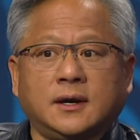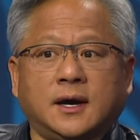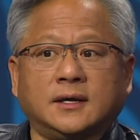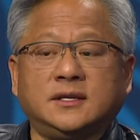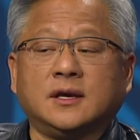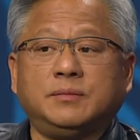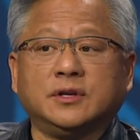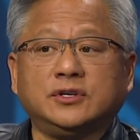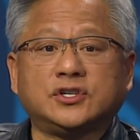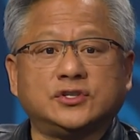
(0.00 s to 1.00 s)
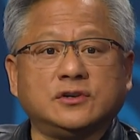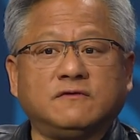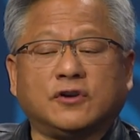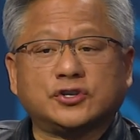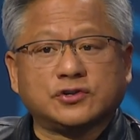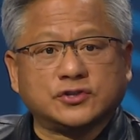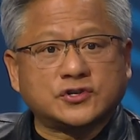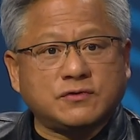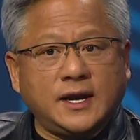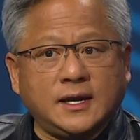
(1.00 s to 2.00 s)
uh, the ability to do virtual
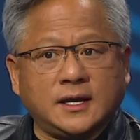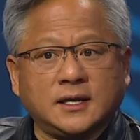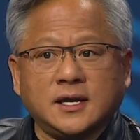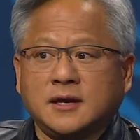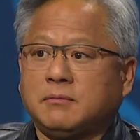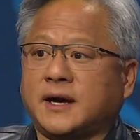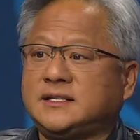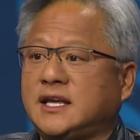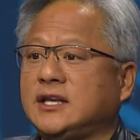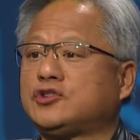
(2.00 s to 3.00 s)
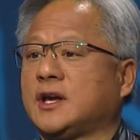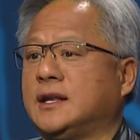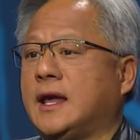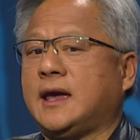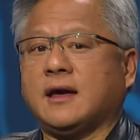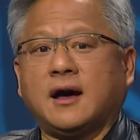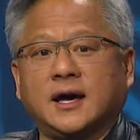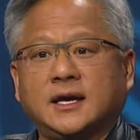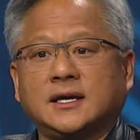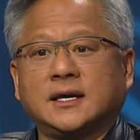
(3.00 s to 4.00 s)
screening by teaching an
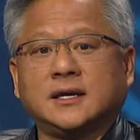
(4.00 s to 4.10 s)
AI